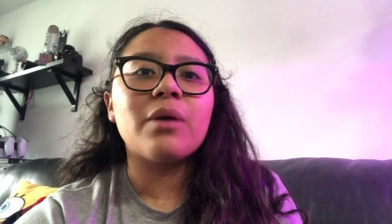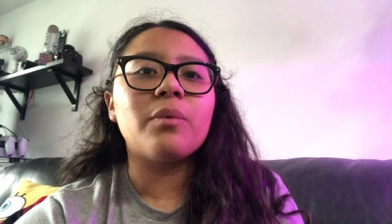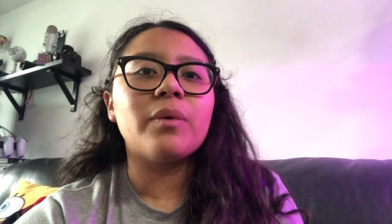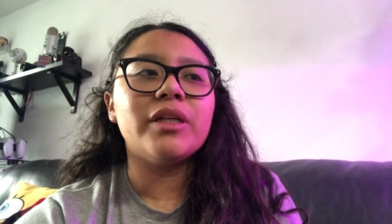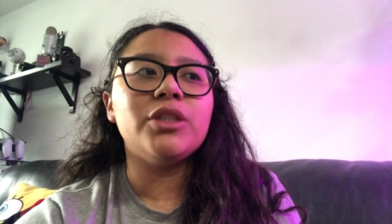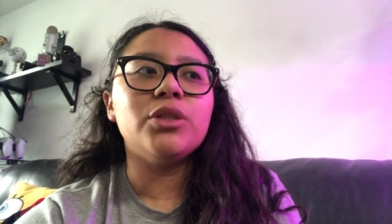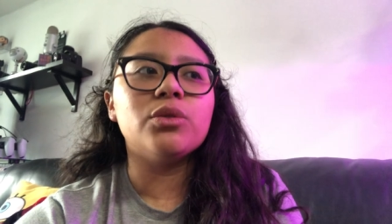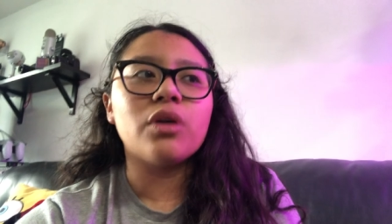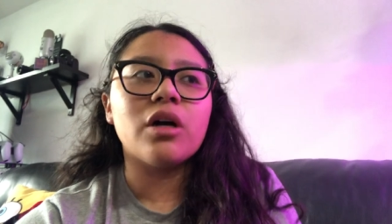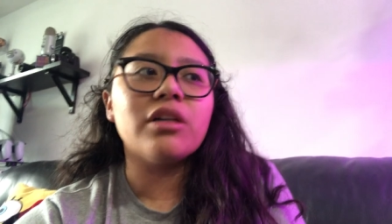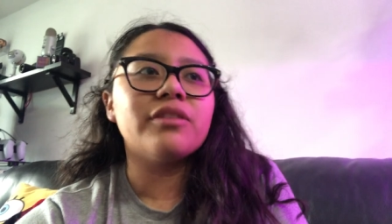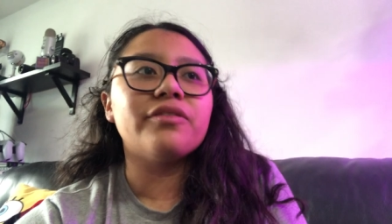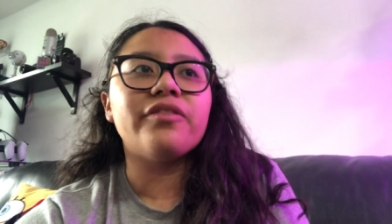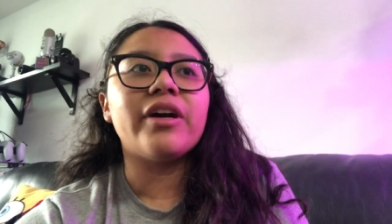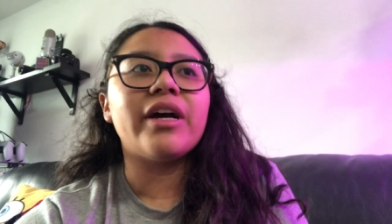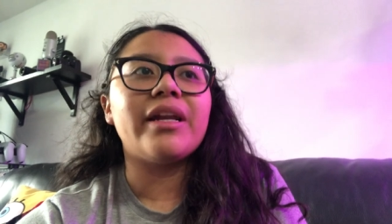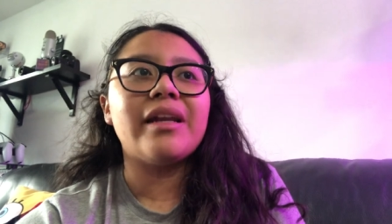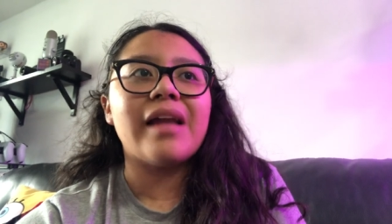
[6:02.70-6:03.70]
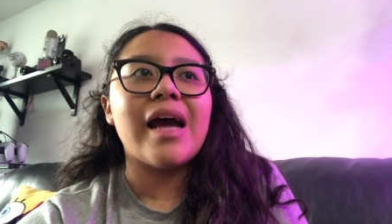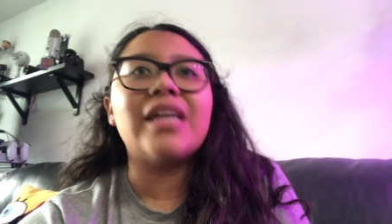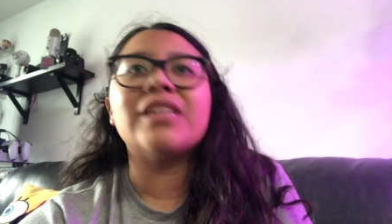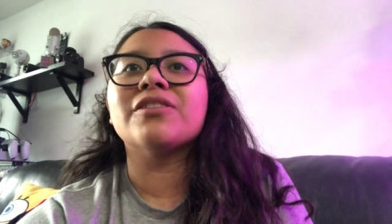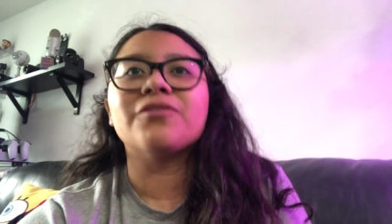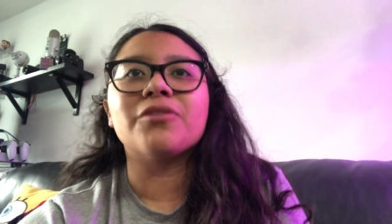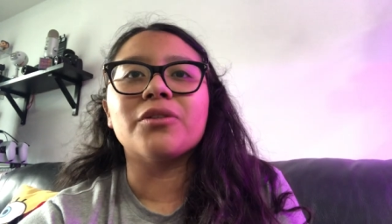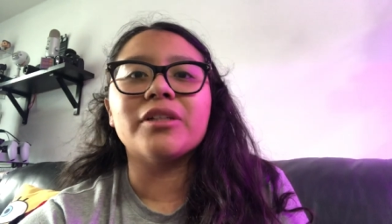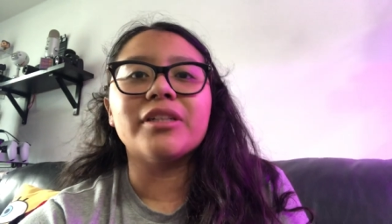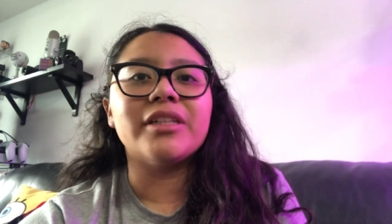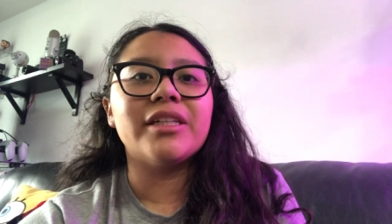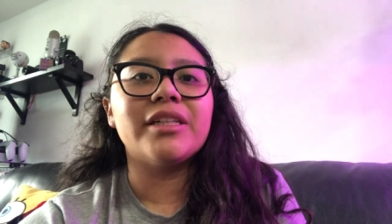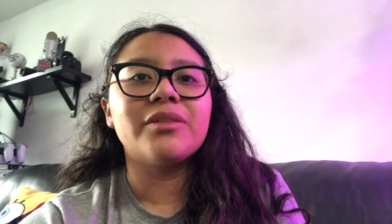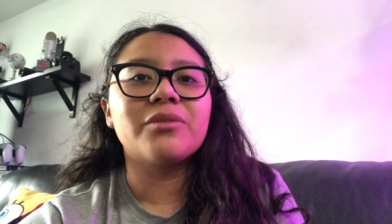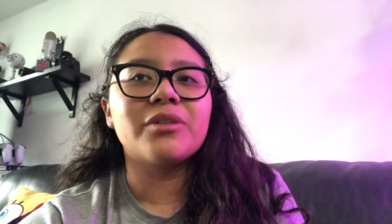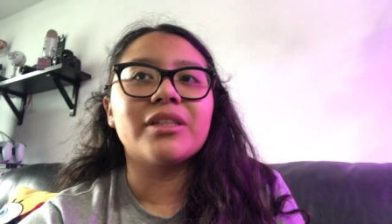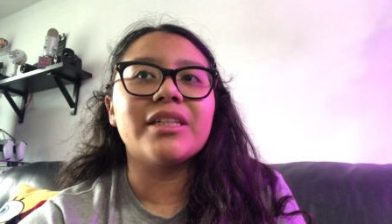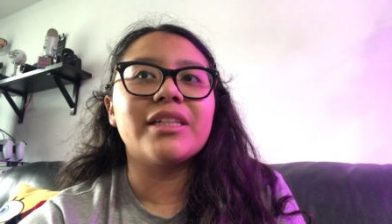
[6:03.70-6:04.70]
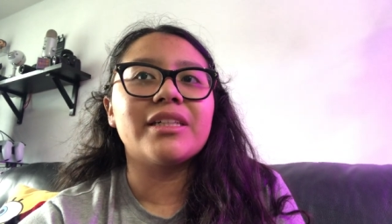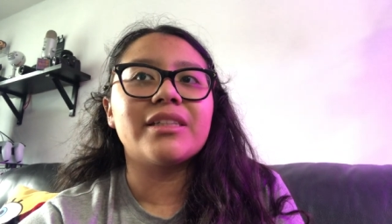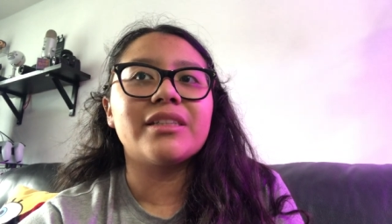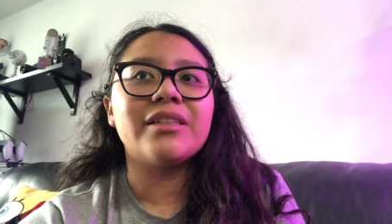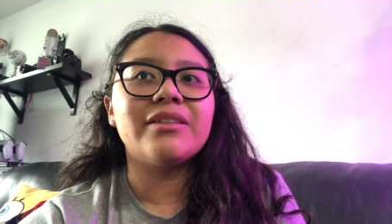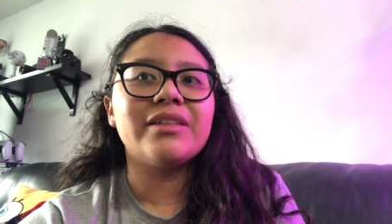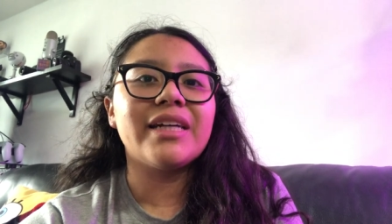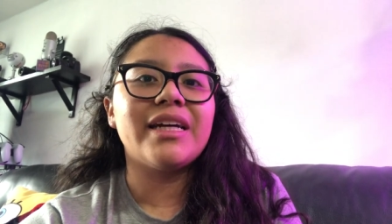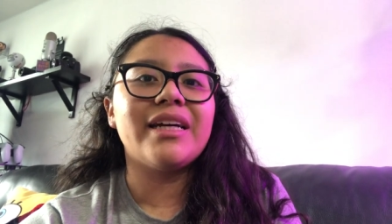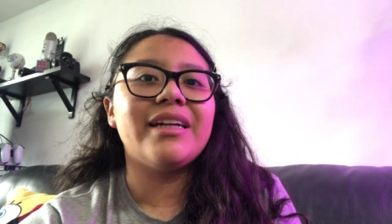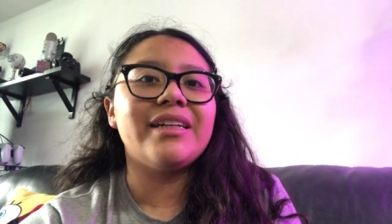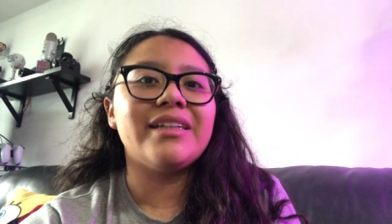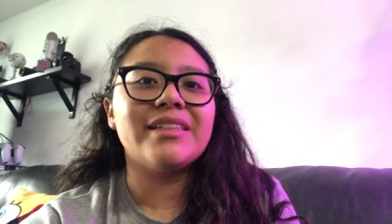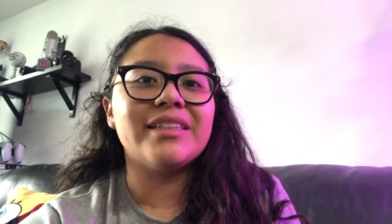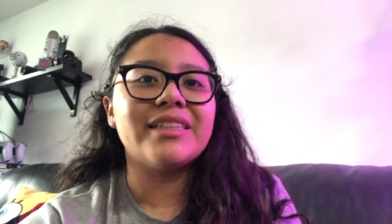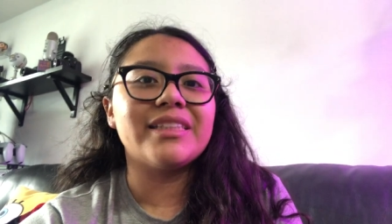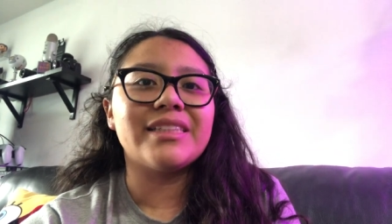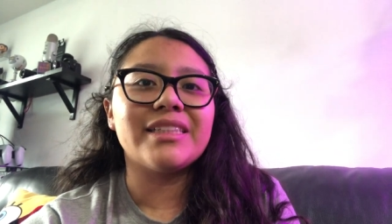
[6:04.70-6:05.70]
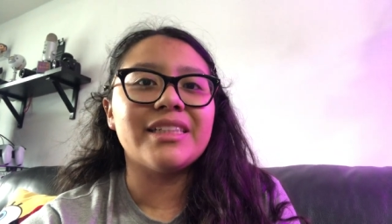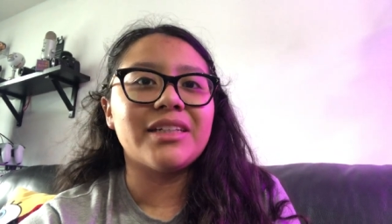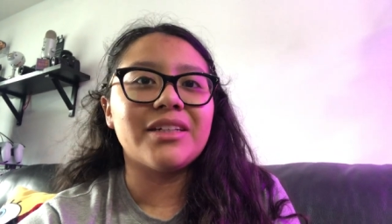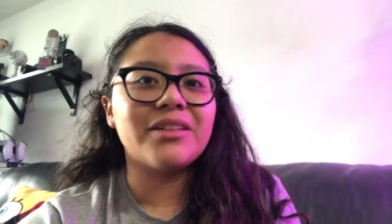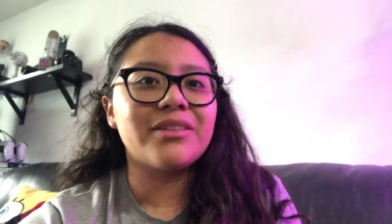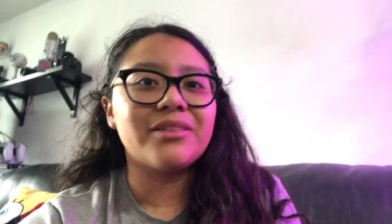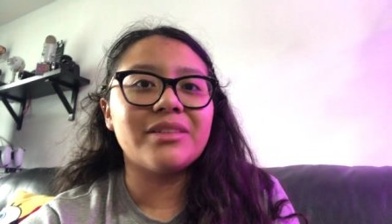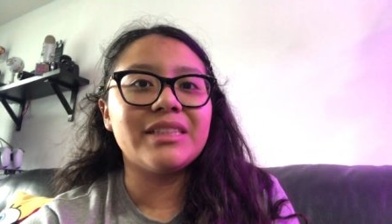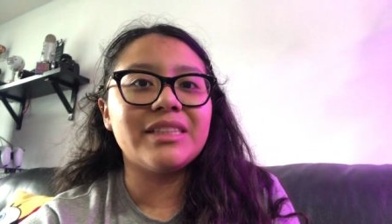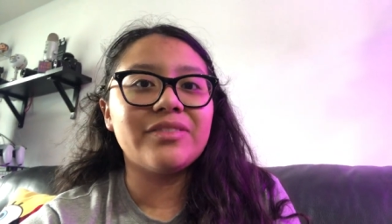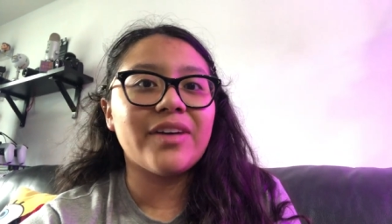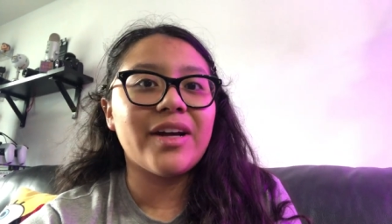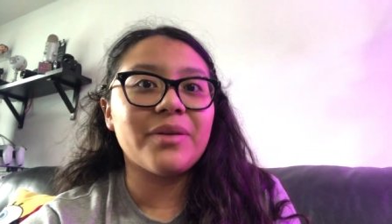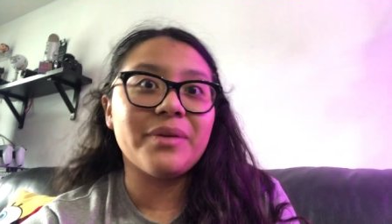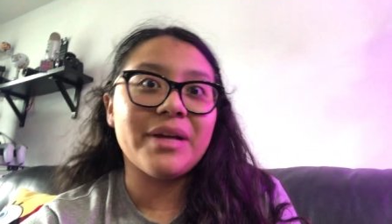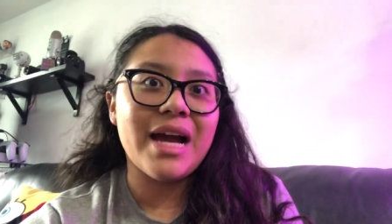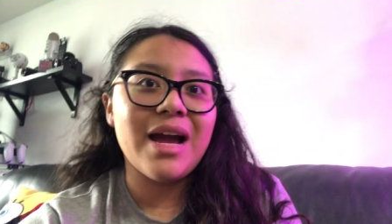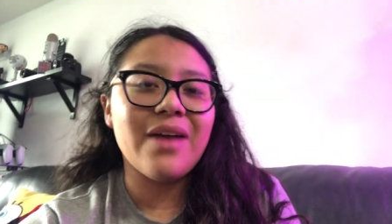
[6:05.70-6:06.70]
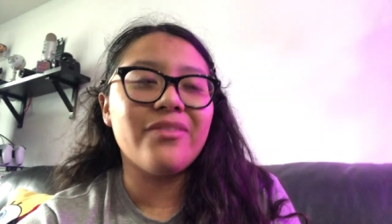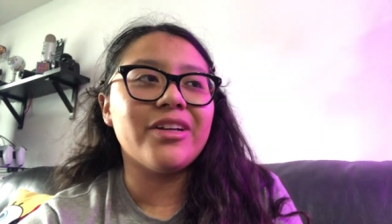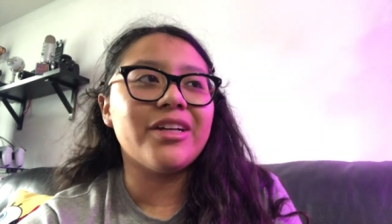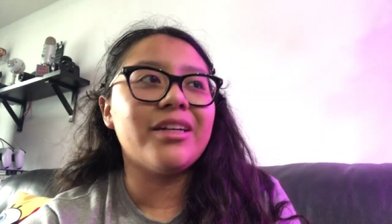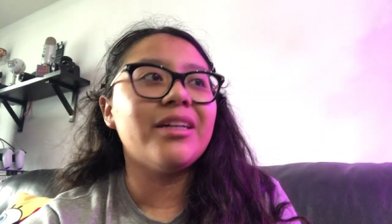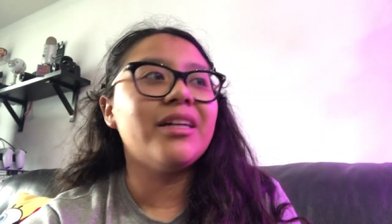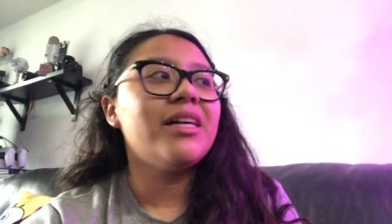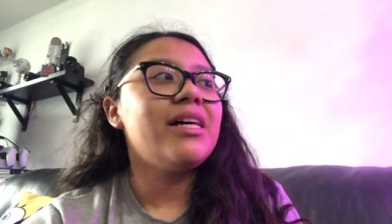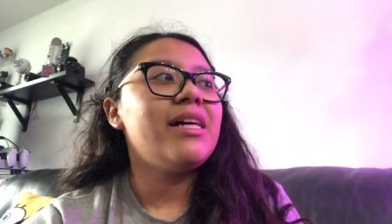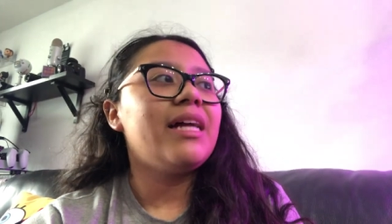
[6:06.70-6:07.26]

when you call the vet and ask for it. And we're like, okay, like, you know, it's fine. We have it.